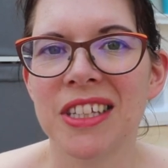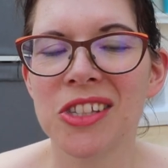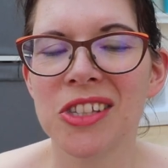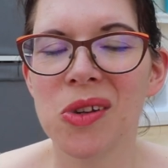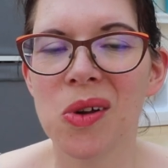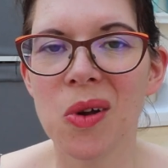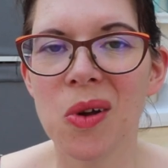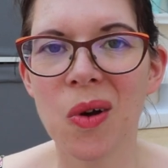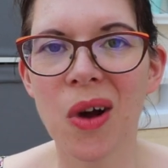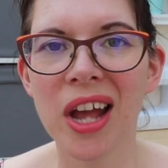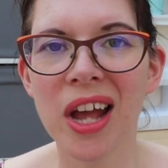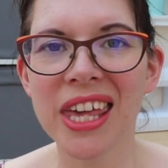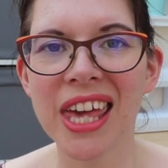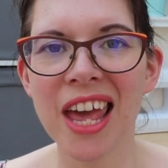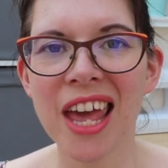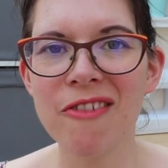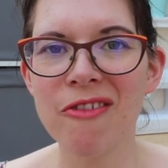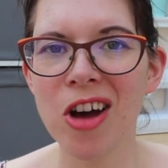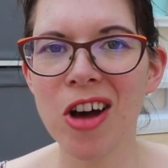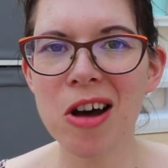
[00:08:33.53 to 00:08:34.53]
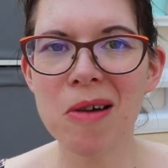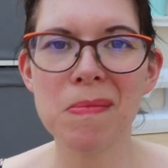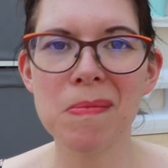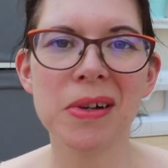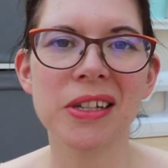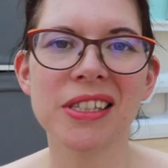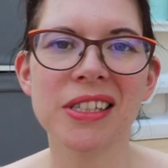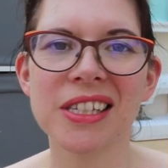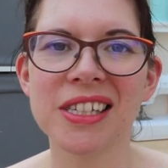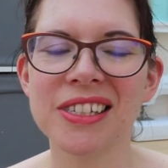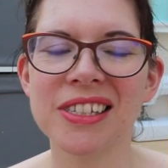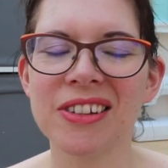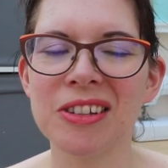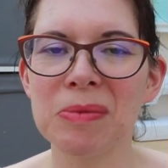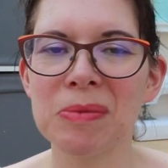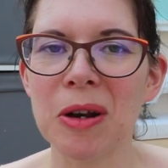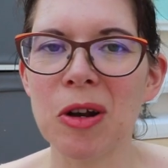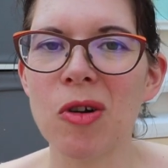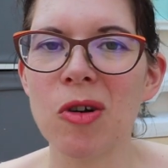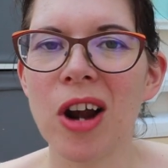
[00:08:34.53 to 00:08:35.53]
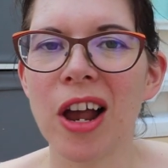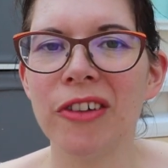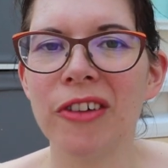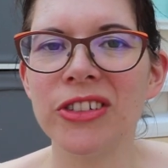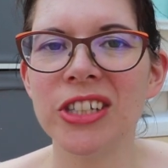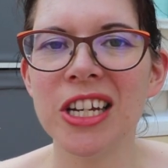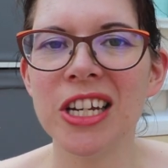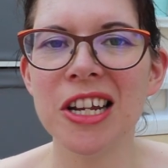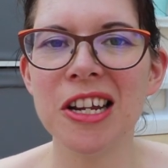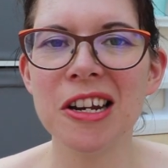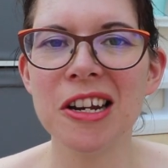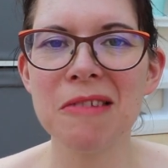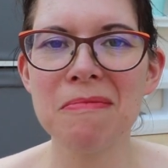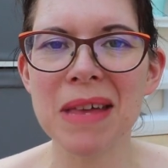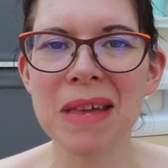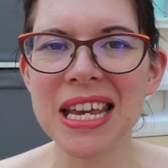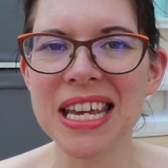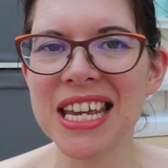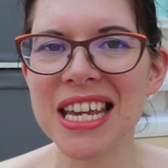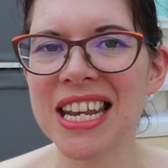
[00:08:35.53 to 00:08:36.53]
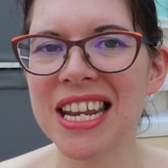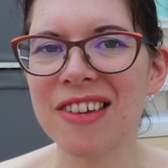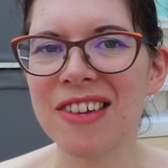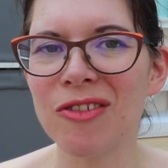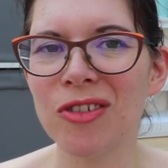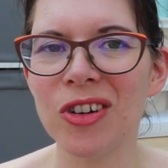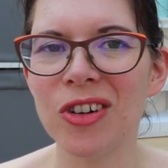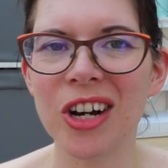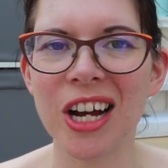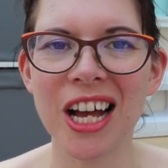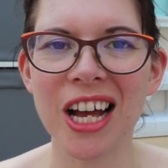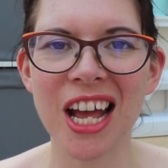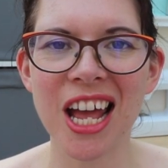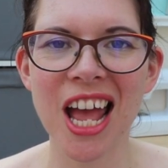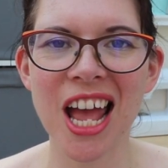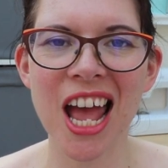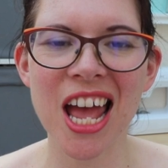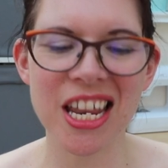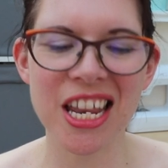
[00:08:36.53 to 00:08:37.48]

So I gave up because I spent all afternoon making it for her.